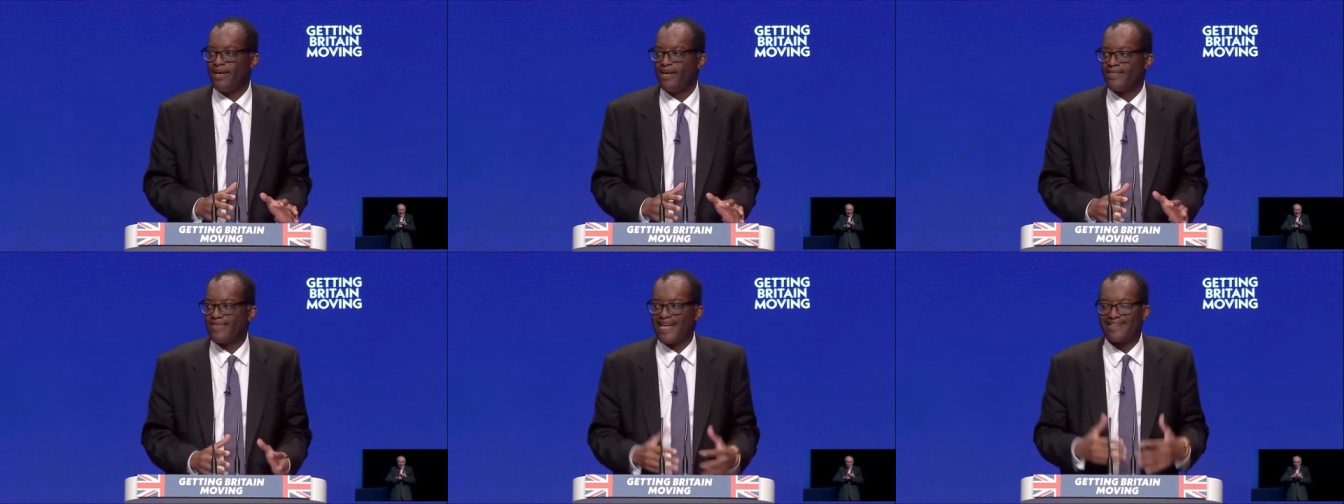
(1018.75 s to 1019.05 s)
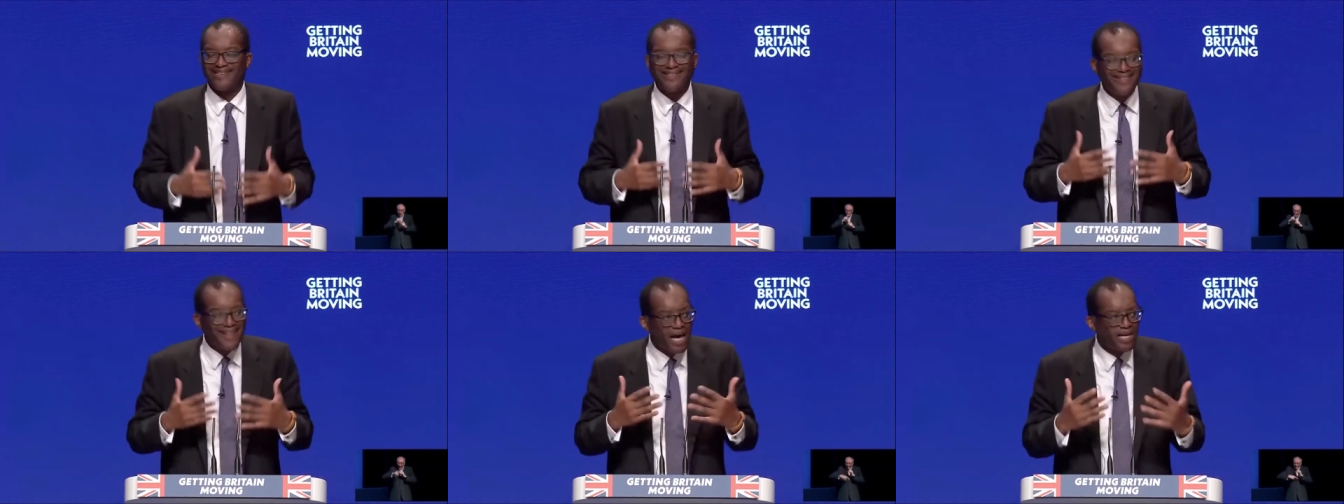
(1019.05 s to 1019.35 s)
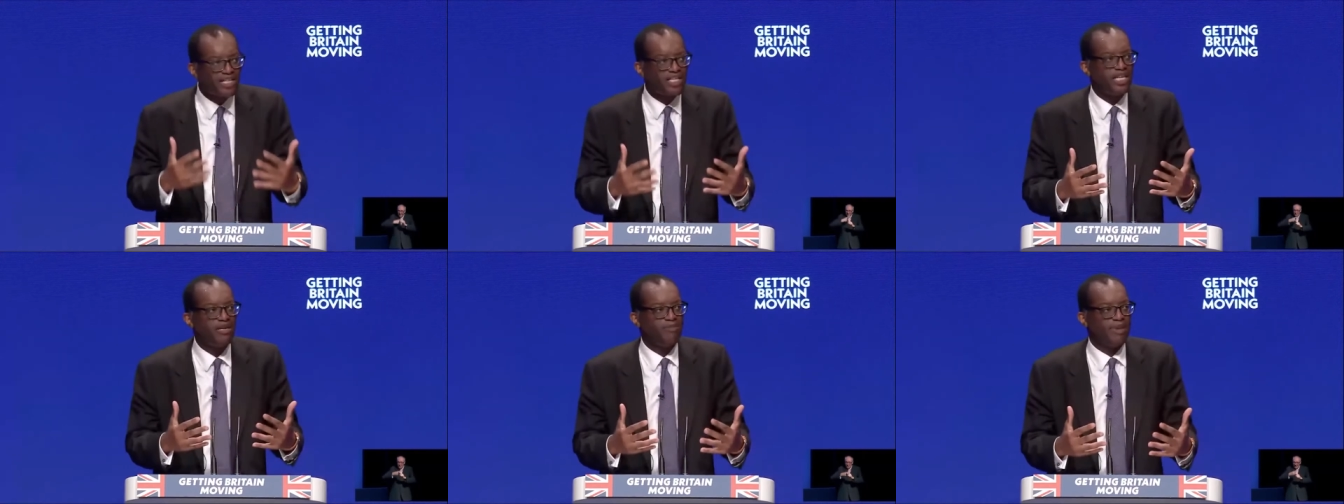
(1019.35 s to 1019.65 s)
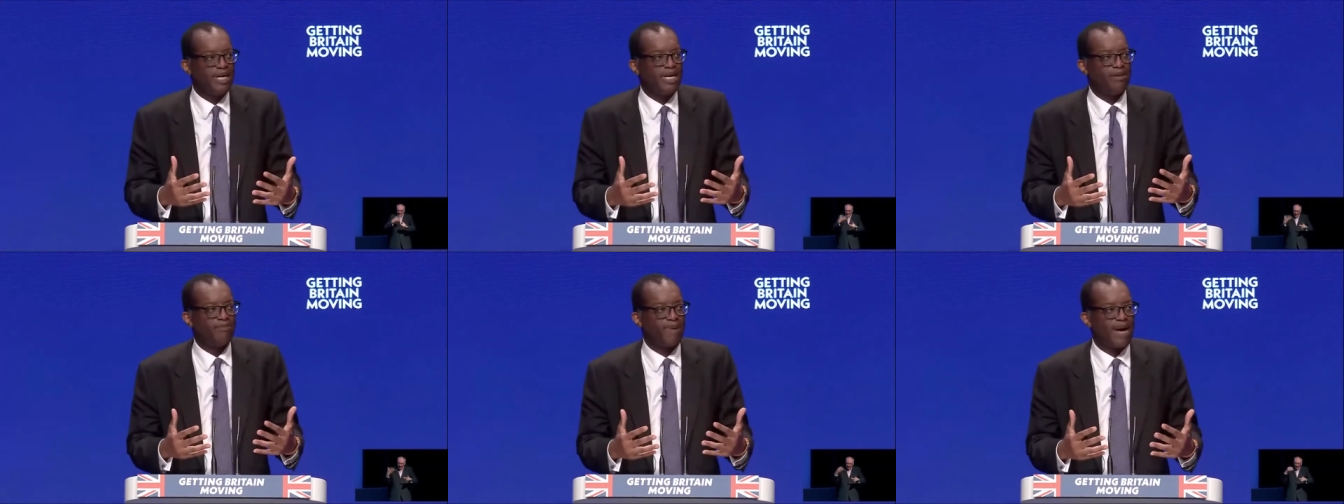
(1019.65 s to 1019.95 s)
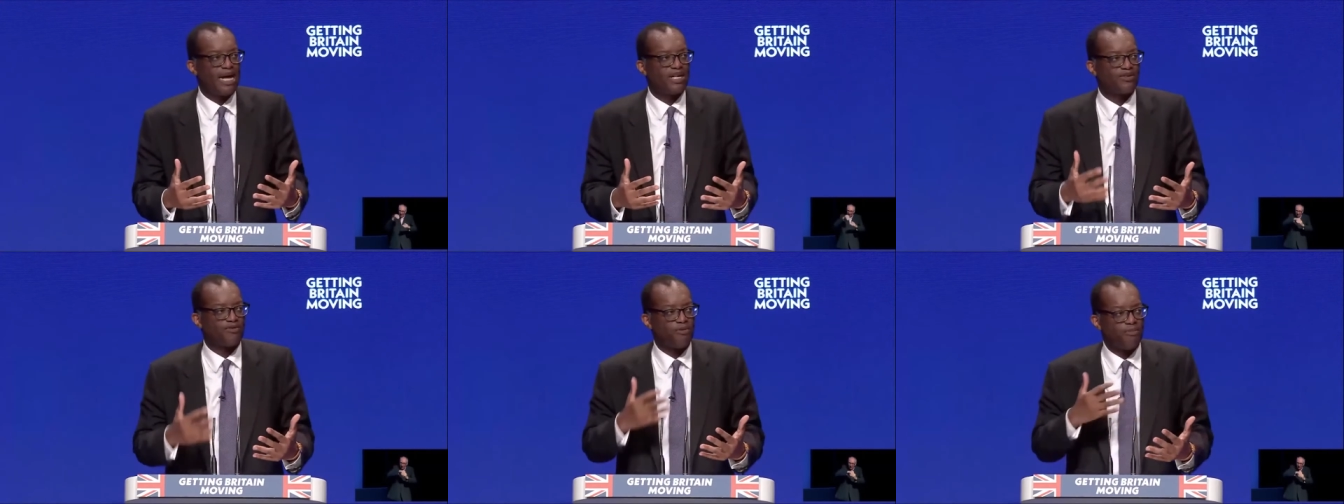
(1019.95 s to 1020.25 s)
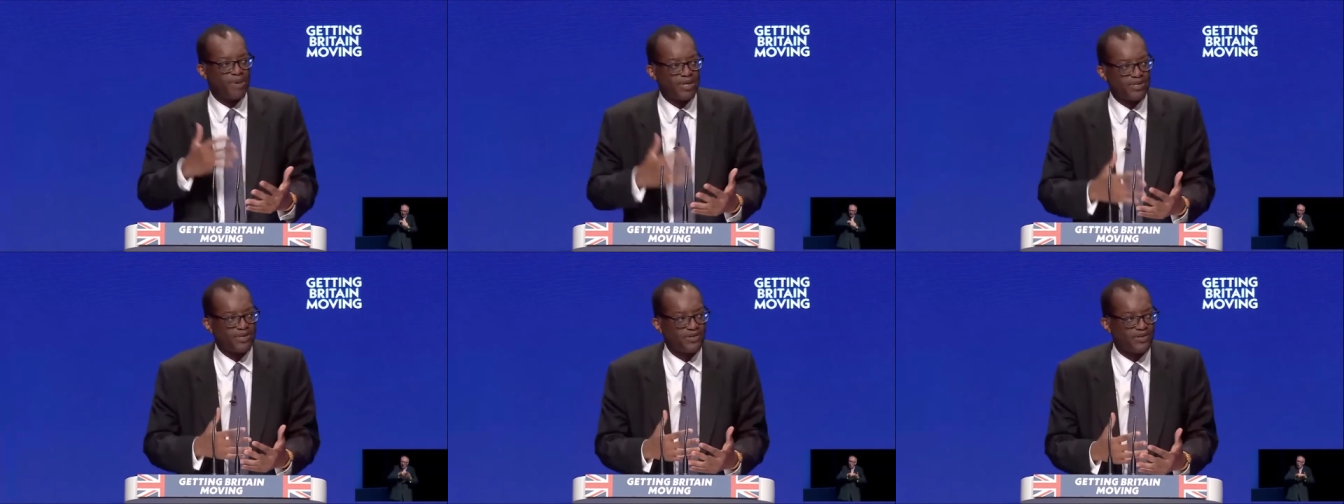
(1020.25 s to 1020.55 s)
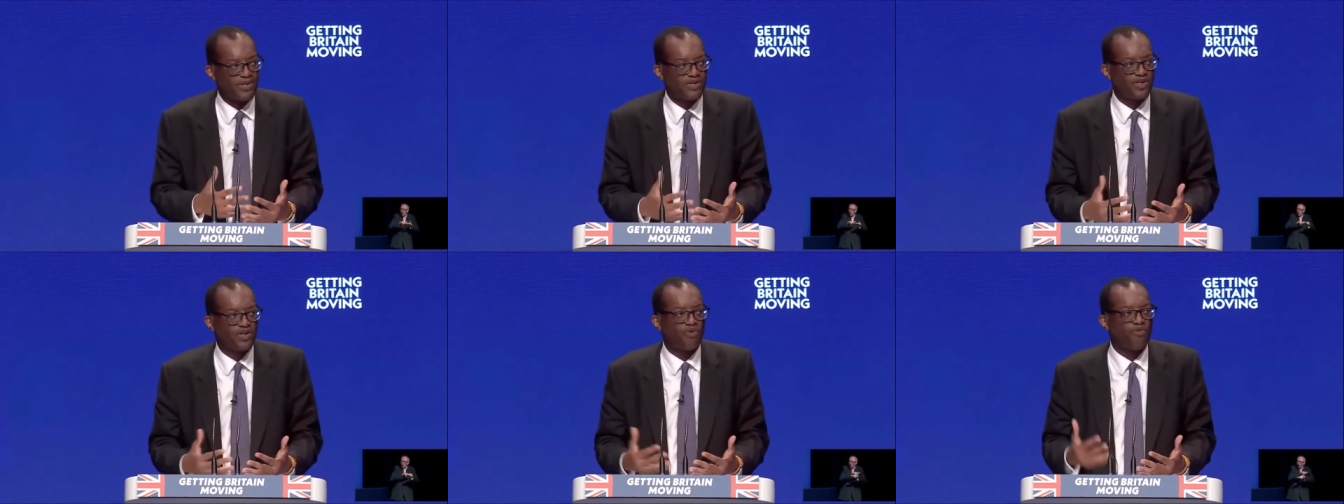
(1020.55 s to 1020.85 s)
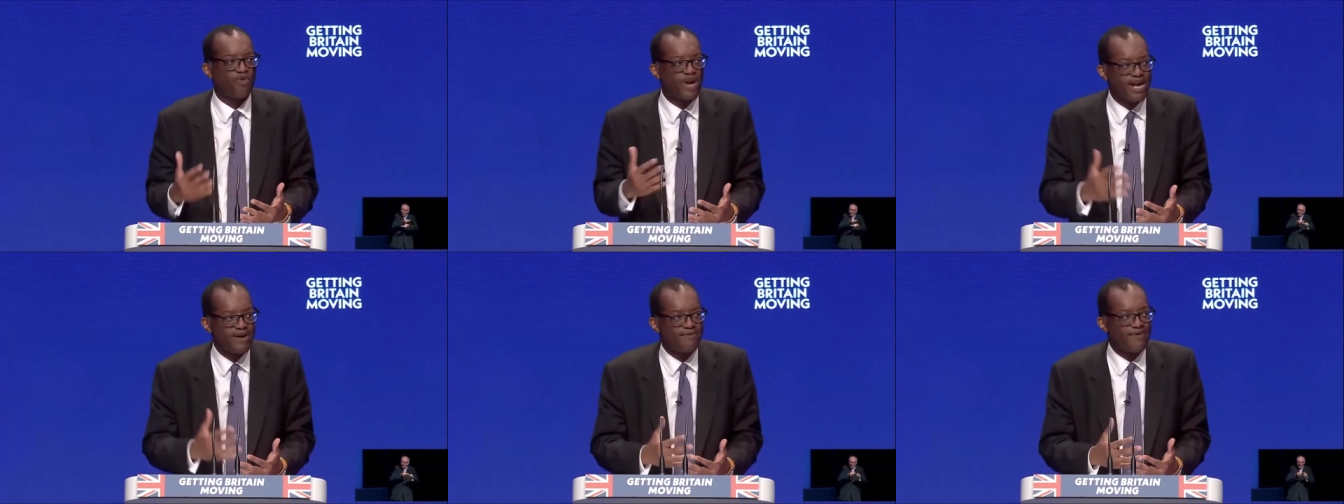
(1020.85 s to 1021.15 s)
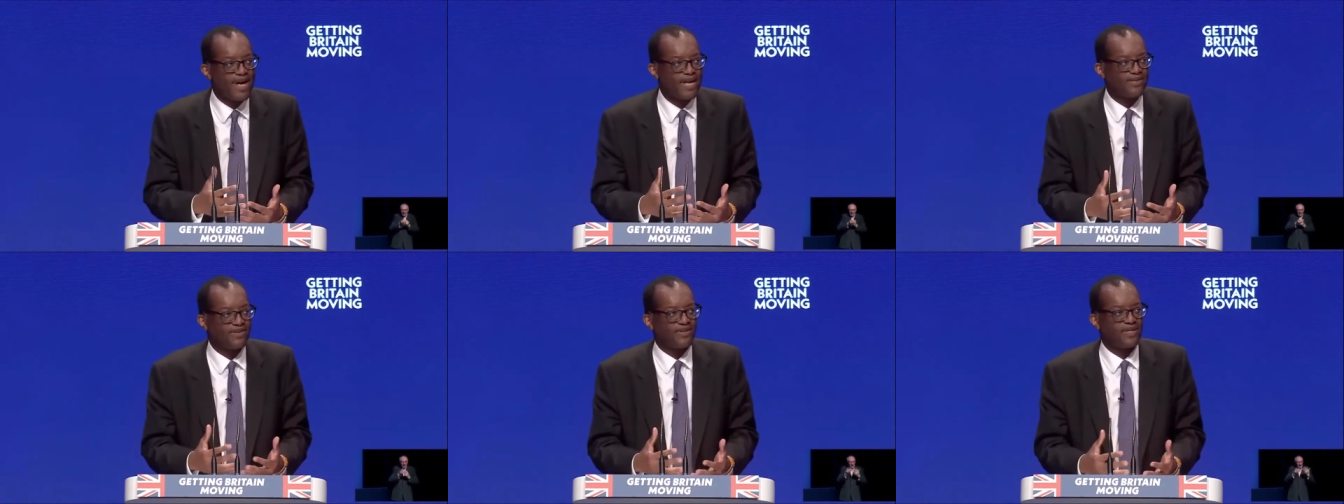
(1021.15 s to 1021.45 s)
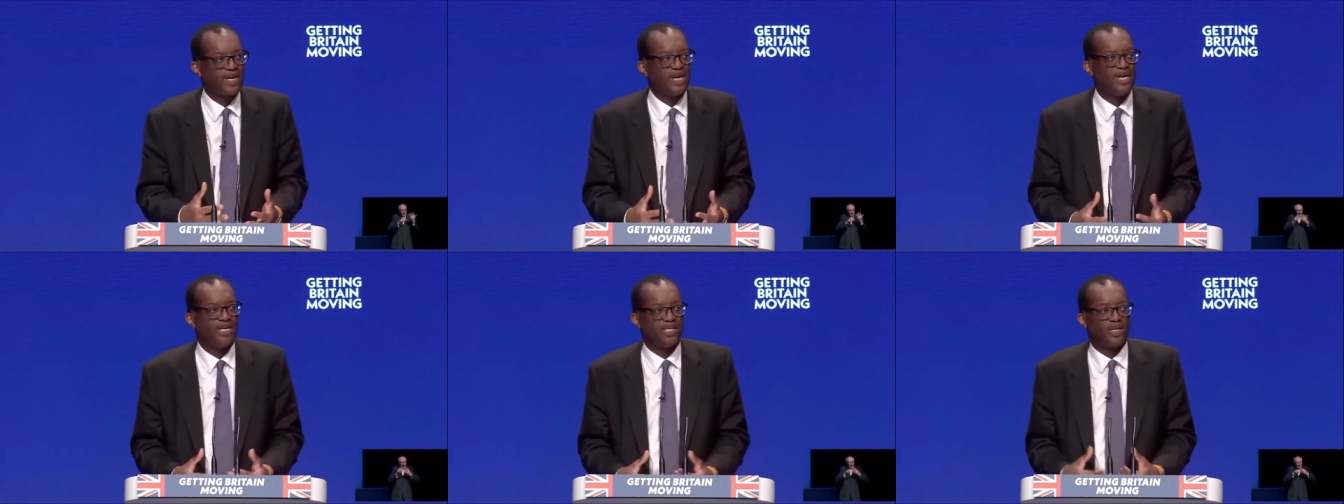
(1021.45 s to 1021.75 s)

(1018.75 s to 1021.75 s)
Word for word: That's nineteen billion pounds for businesses to reinvest,